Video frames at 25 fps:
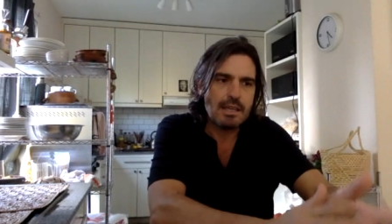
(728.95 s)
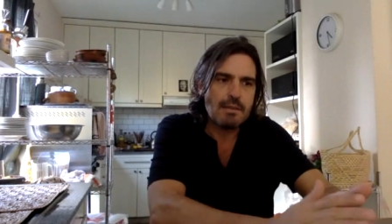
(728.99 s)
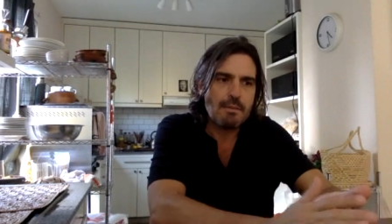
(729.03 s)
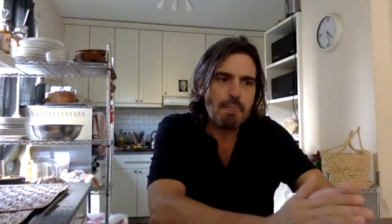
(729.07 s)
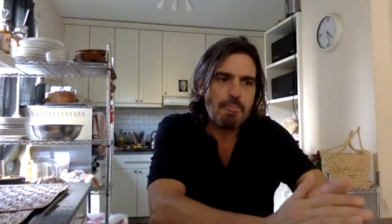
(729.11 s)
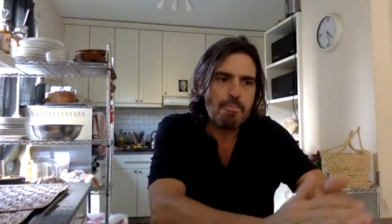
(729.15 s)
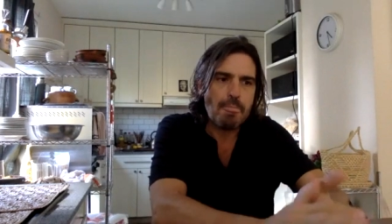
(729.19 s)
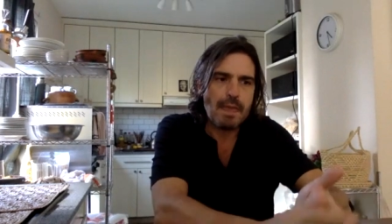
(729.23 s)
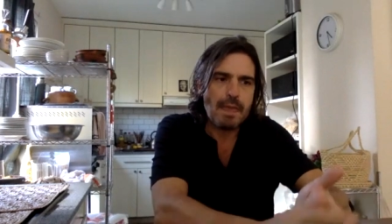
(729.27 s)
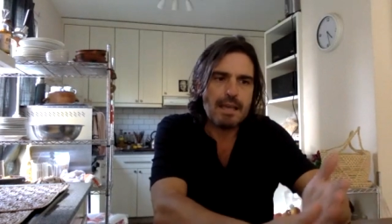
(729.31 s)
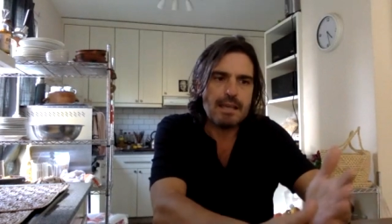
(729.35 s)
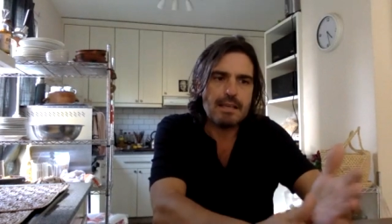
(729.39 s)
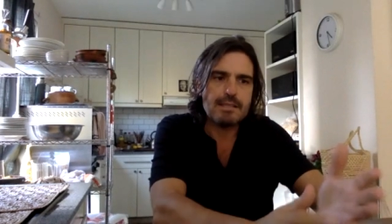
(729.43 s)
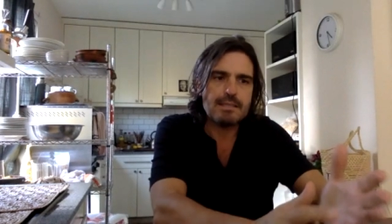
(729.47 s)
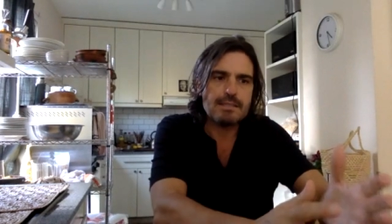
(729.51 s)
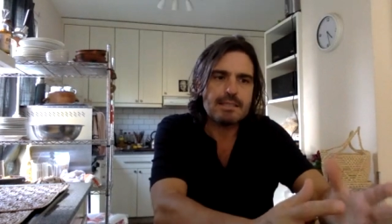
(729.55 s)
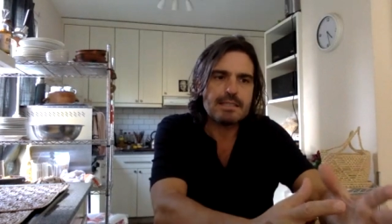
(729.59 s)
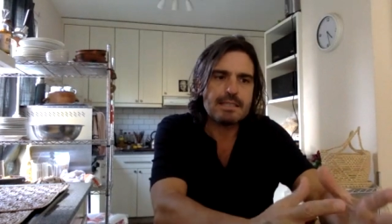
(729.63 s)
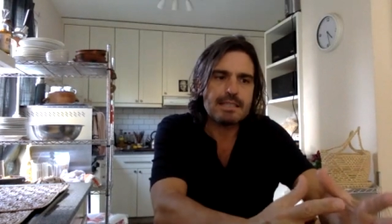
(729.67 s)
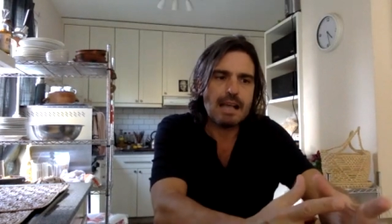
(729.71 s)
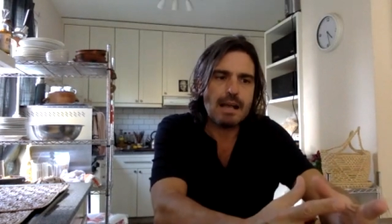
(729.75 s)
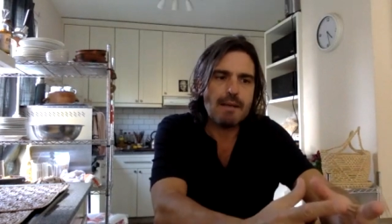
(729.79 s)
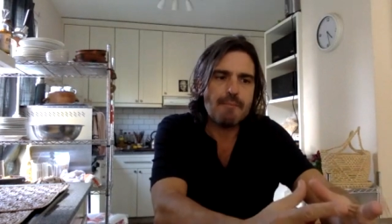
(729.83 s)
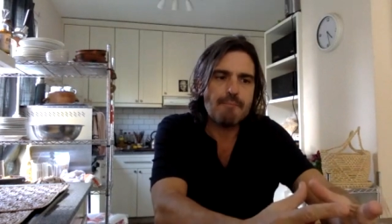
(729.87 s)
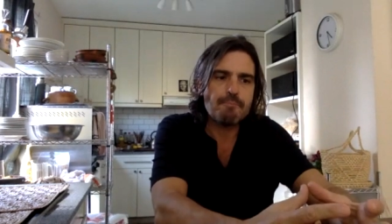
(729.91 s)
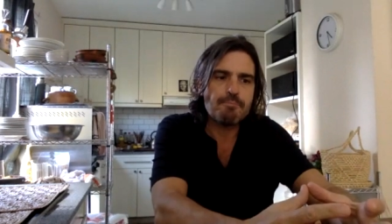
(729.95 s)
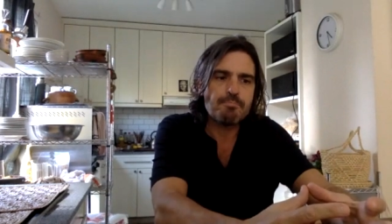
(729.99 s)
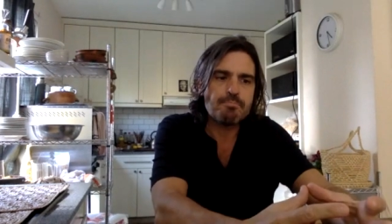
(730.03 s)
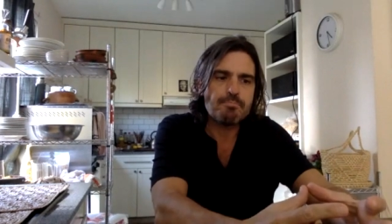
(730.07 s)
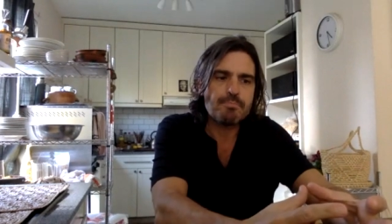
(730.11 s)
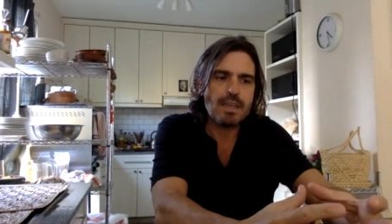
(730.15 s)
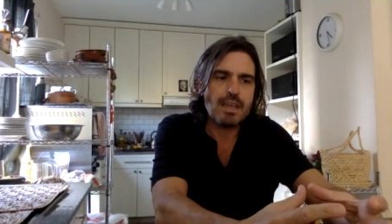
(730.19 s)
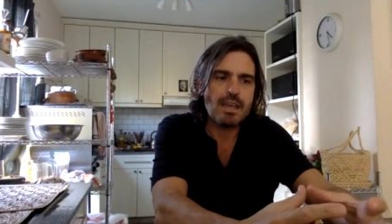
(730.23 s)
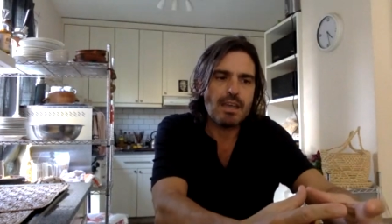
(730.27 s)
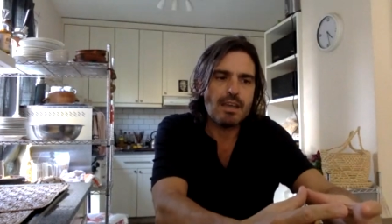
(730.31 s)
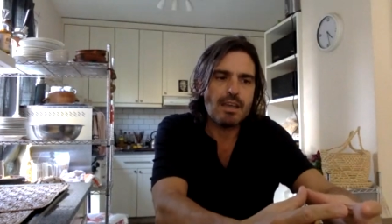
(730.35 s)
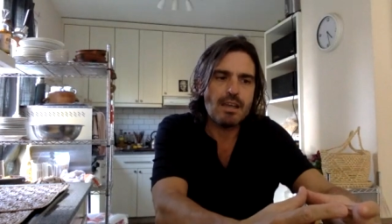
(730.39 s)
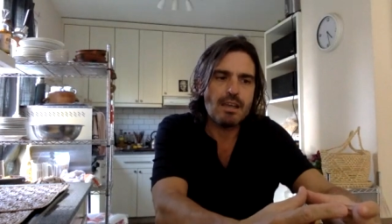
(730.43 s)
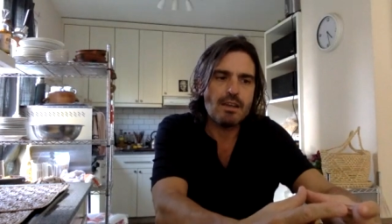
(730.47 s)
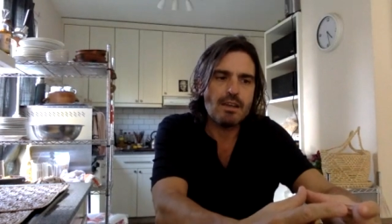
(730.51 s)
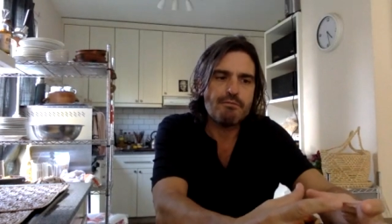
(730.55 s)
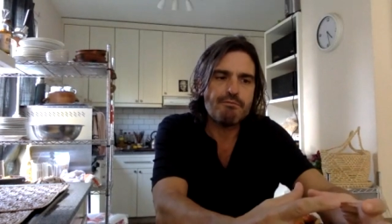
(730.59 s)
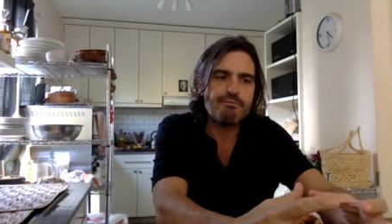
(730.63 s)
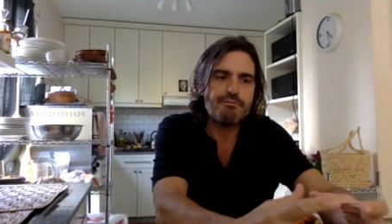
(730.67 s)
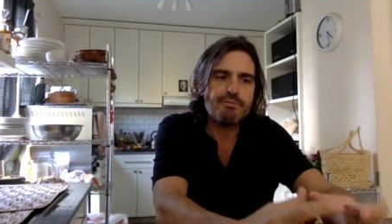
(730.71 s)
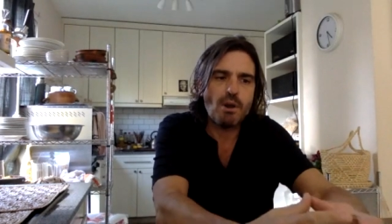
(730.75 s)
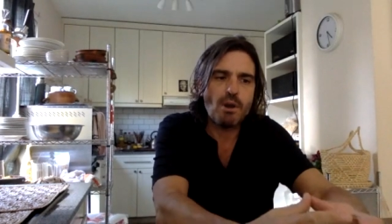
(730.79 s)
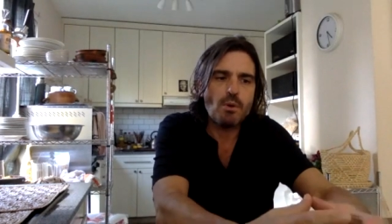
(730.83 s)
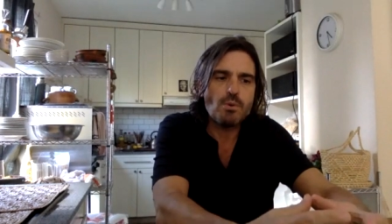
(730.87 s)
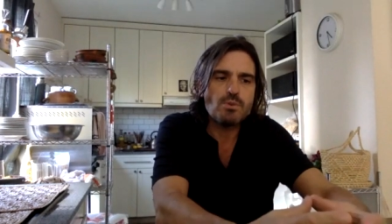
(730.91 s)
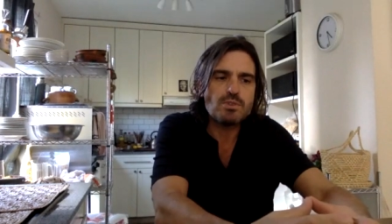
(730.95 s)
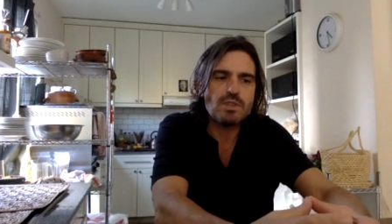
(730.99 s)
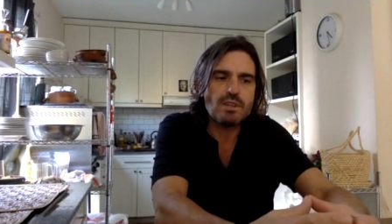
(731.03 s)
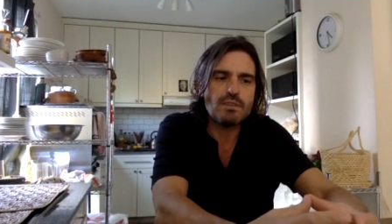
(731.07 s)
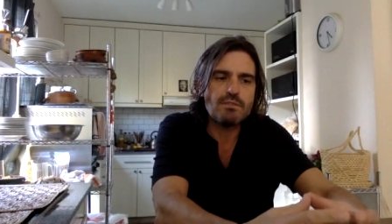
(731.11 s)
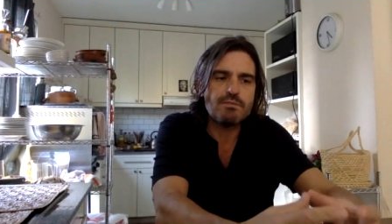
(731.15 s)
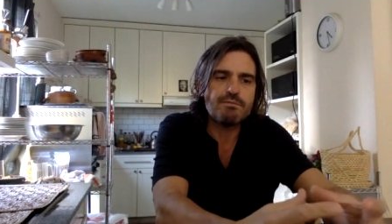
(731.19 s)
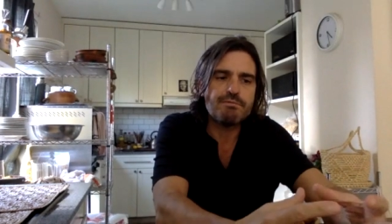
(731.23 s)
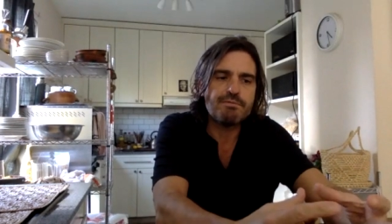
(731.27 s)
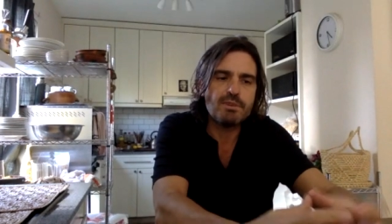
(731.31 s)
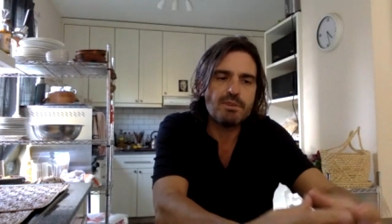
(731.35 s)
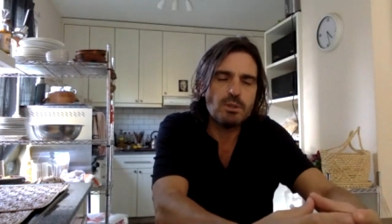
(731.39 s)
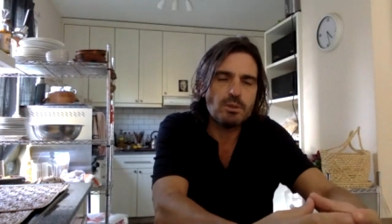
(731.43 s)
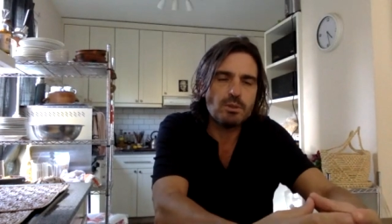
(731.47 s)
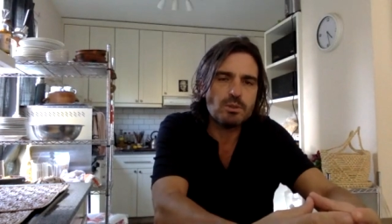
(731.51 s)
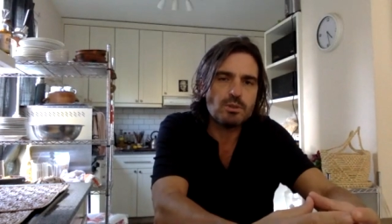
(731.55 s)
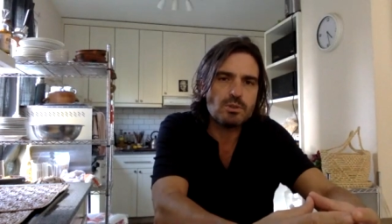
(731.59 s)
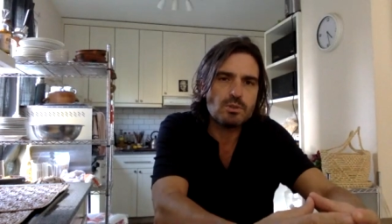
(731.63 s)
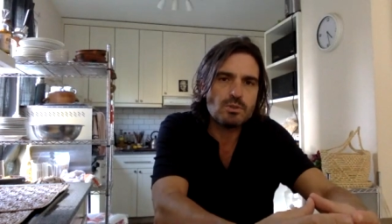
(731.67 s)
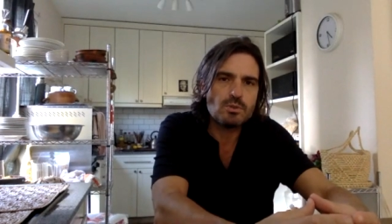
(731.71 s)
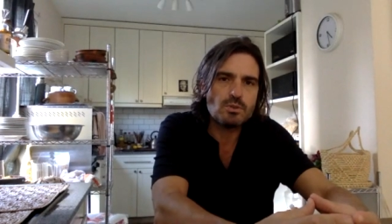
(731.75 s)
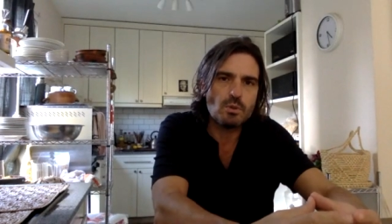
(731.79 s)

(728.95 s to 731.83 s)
uh, some uh, frozen fruit